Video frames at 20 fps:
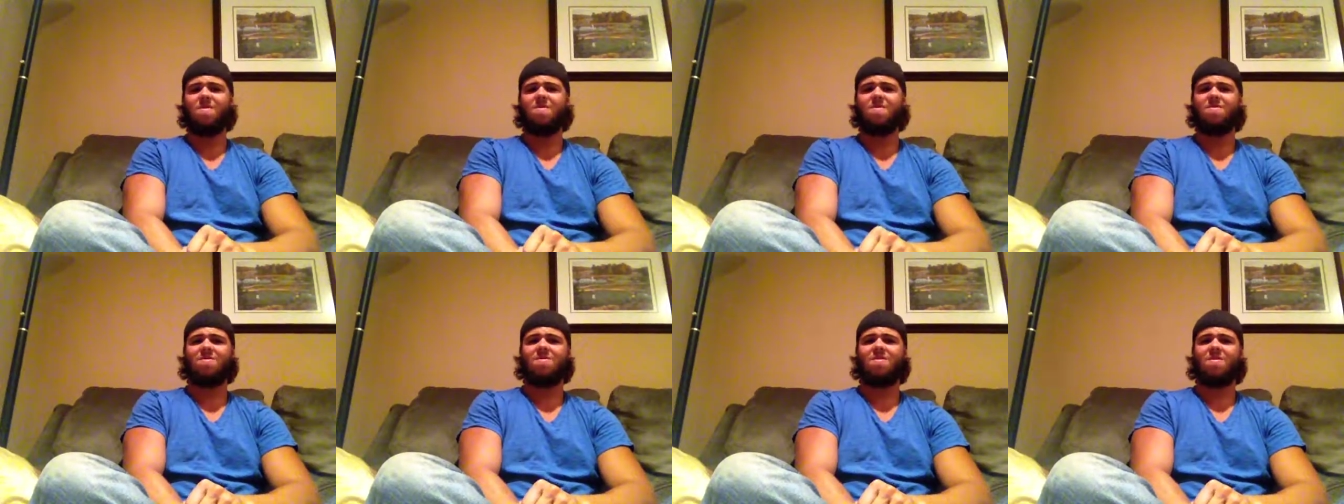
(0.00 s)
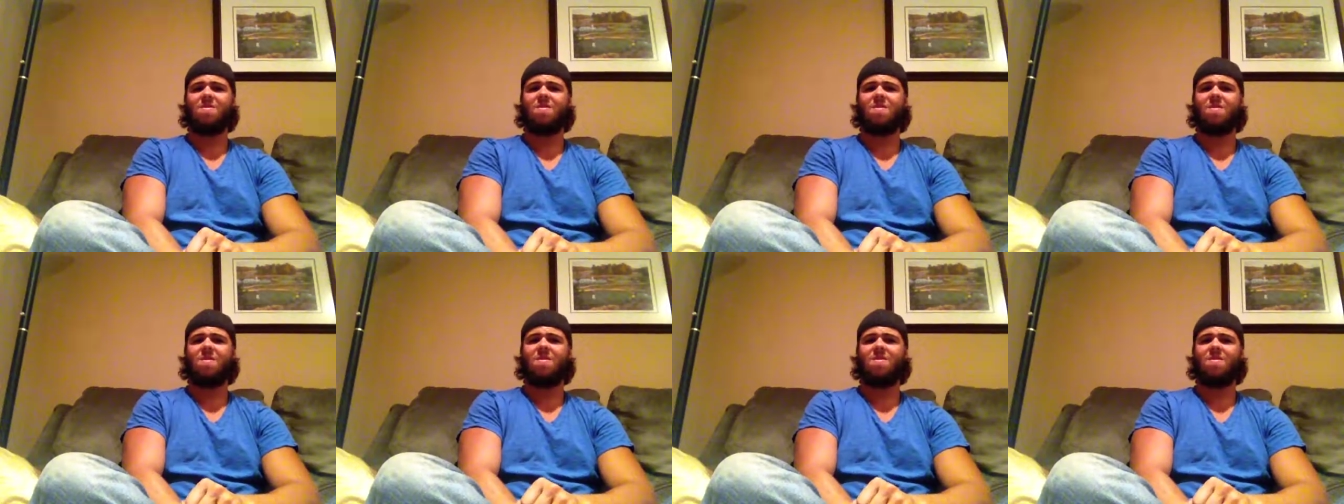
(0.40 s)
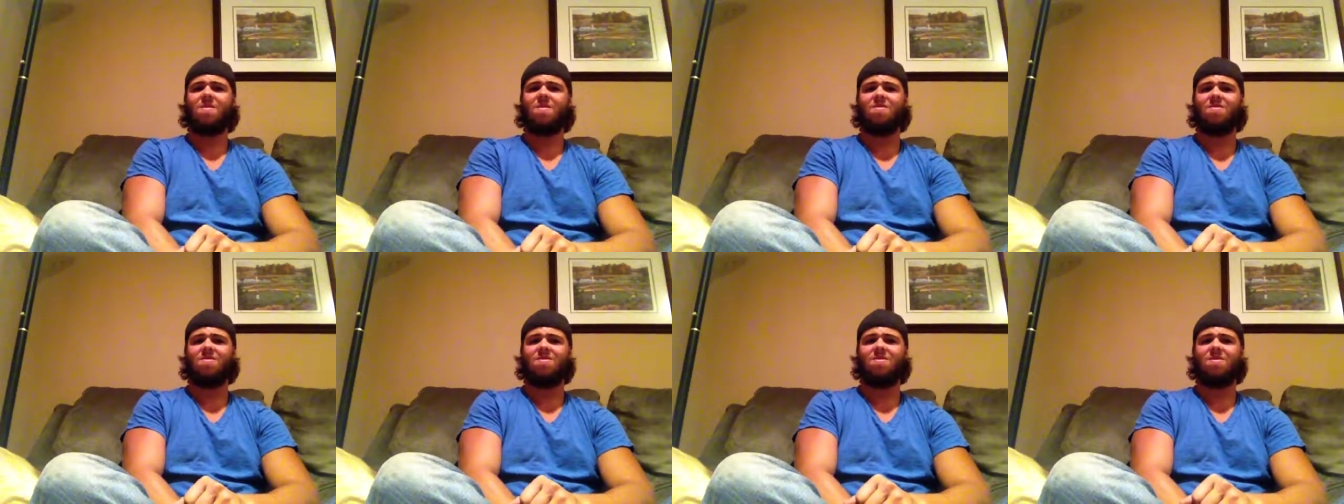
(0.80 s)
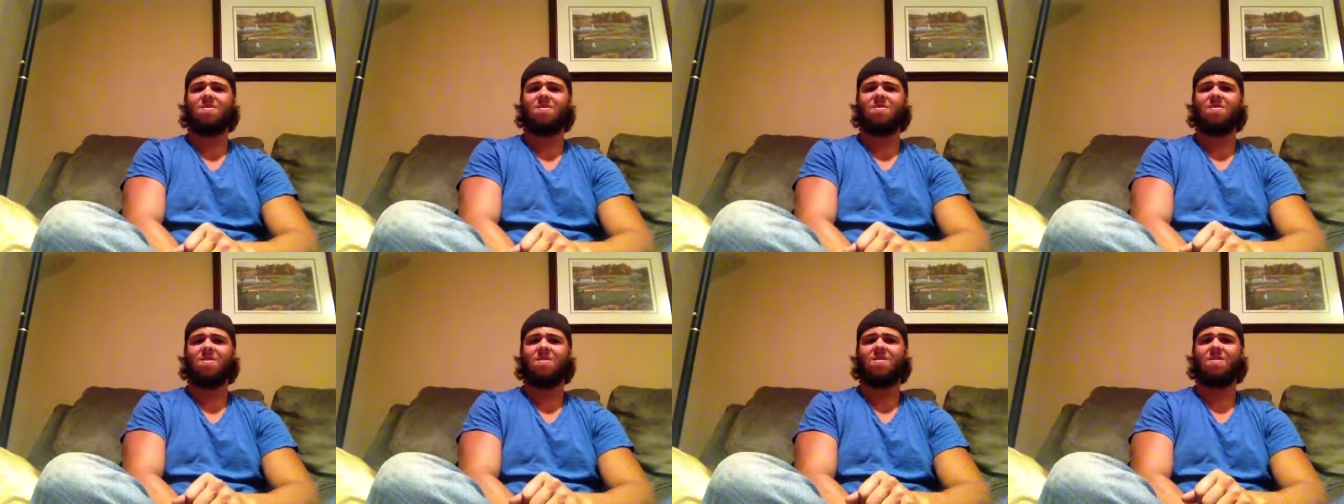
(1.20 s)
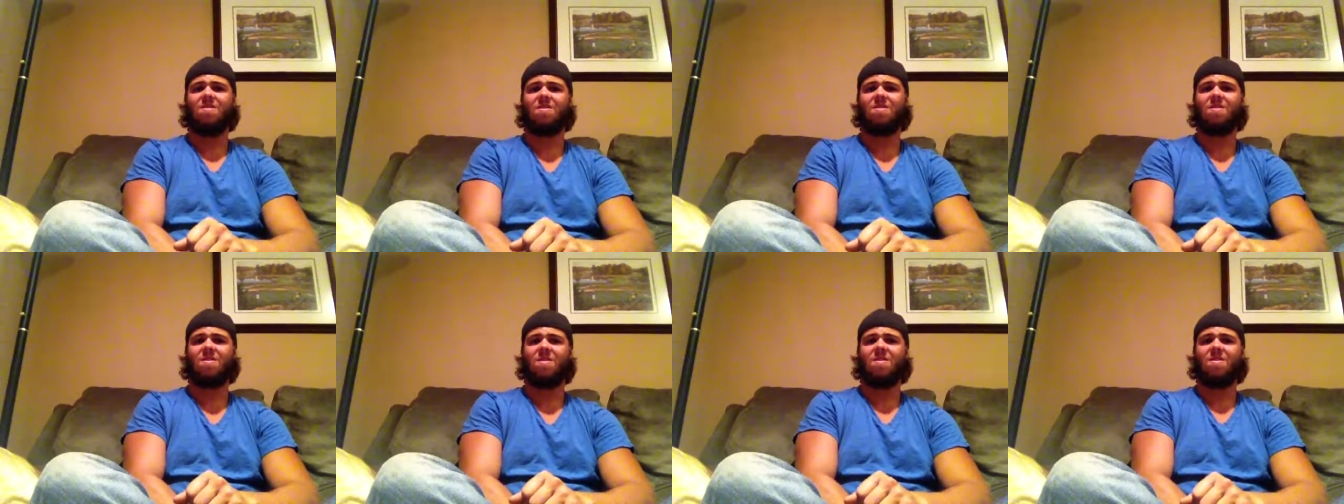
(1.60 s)
So y'all are gonna see
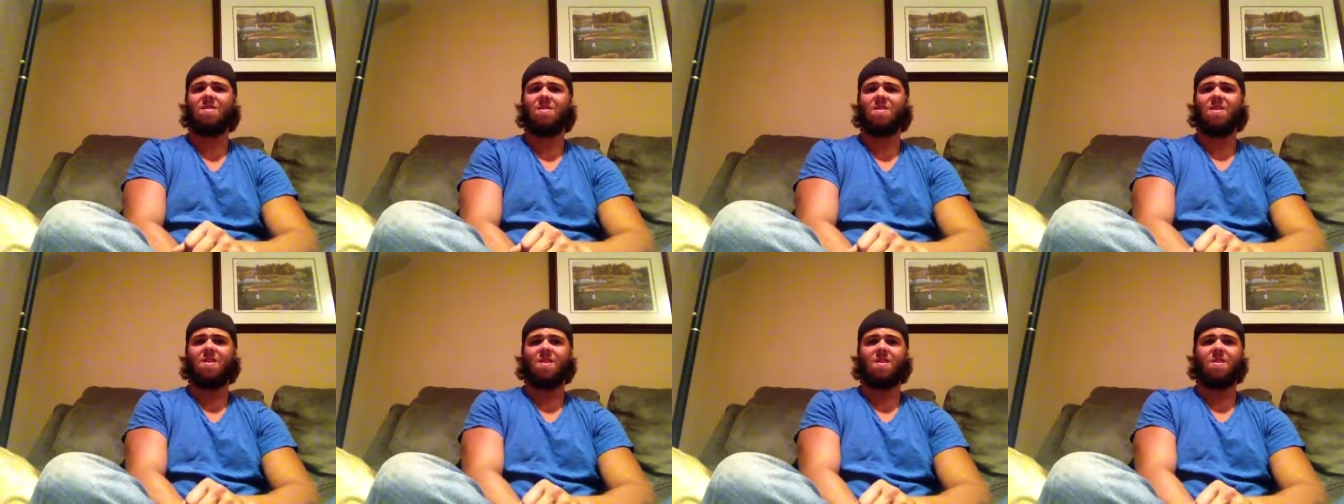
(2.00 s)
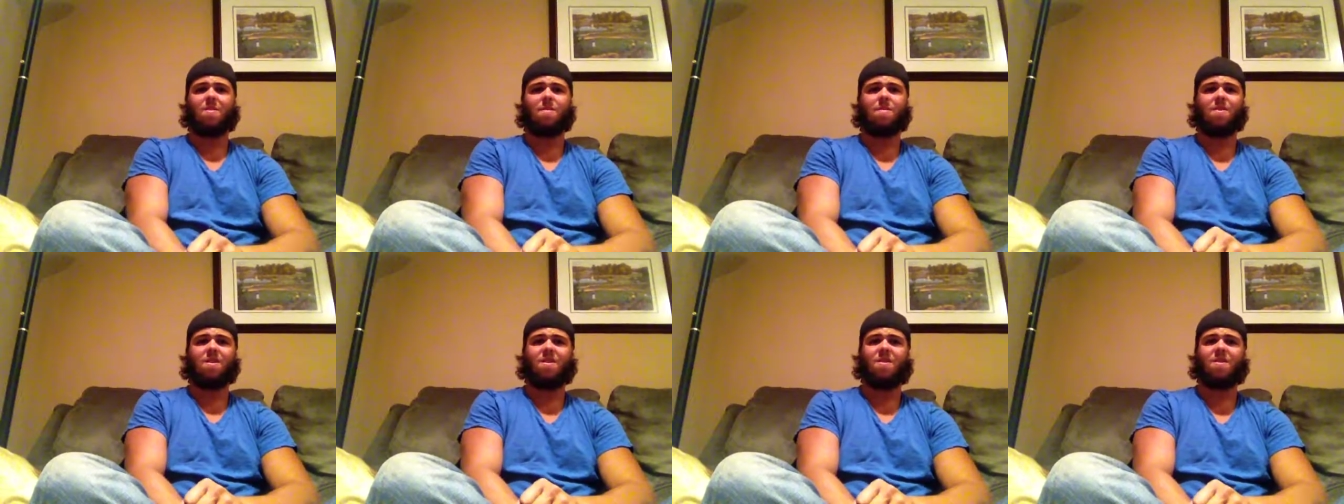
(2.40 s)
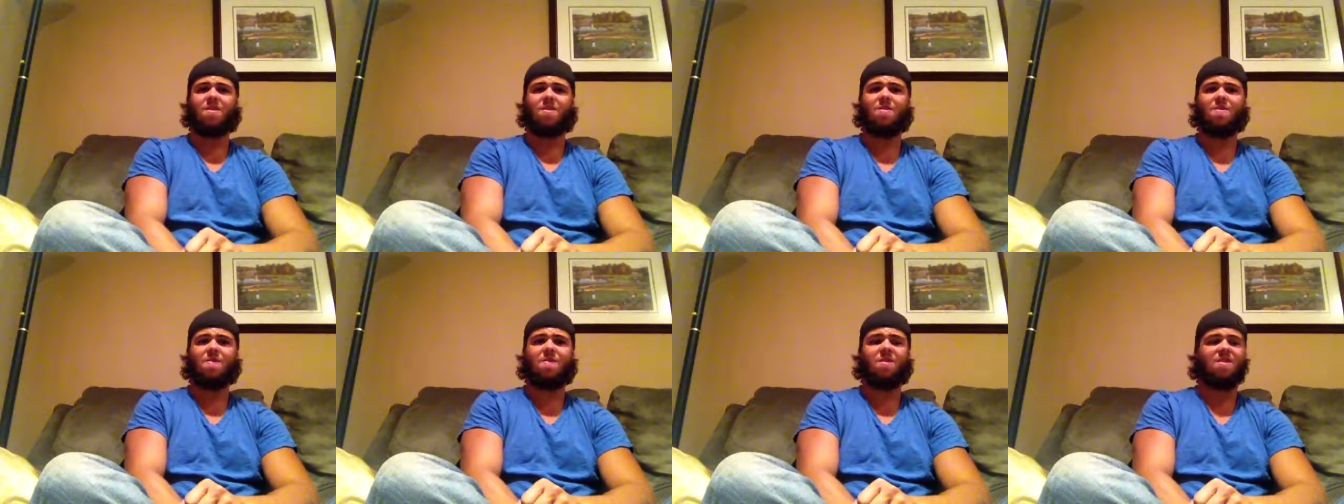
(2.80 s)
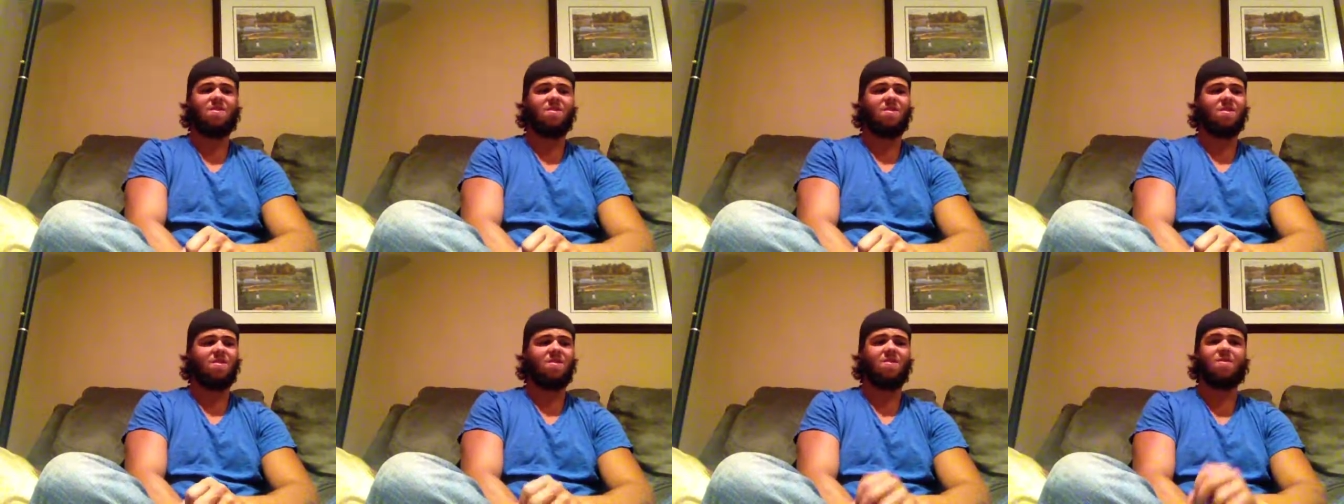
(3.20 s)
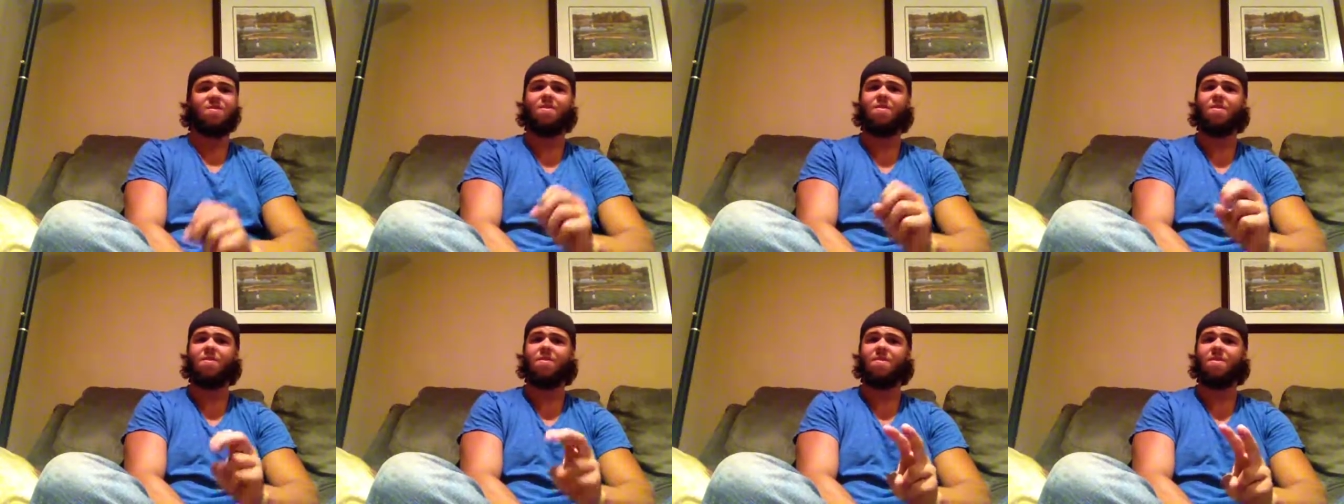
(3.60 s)
a brand new video,
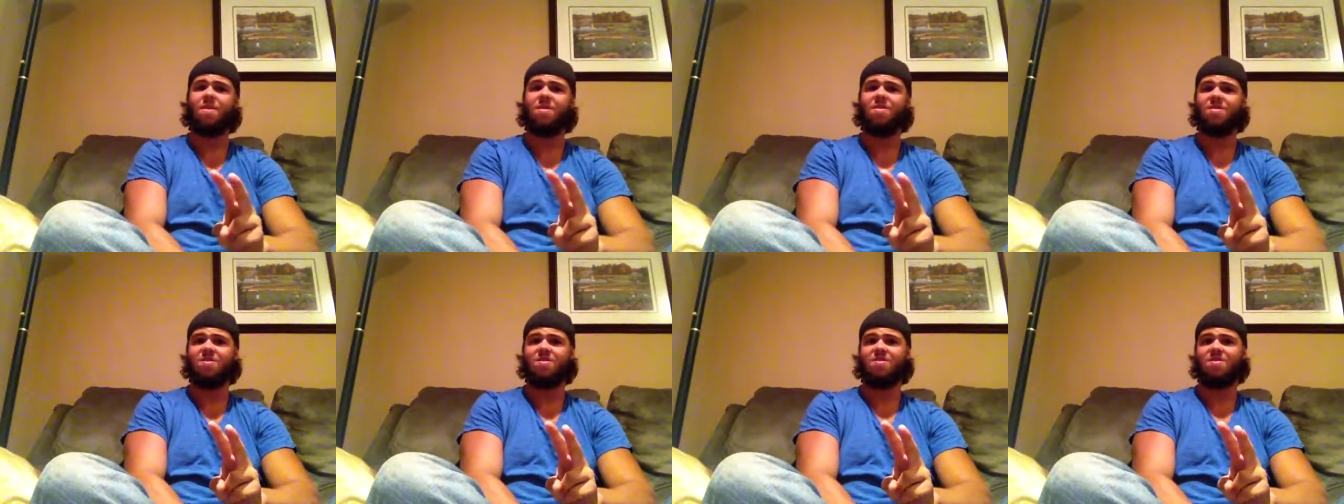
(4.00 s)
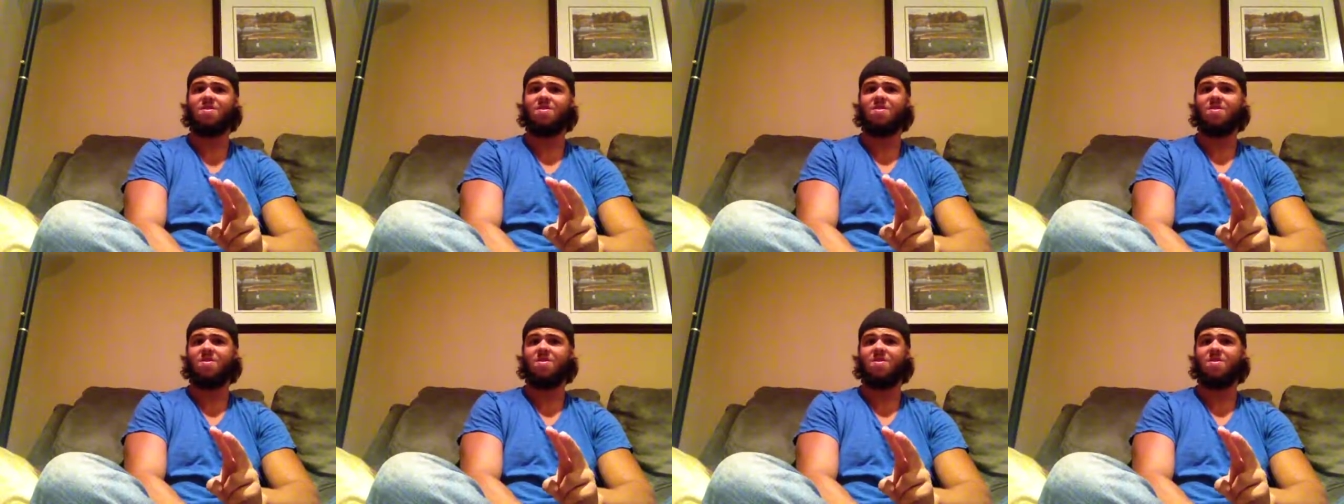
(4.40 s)
two new videos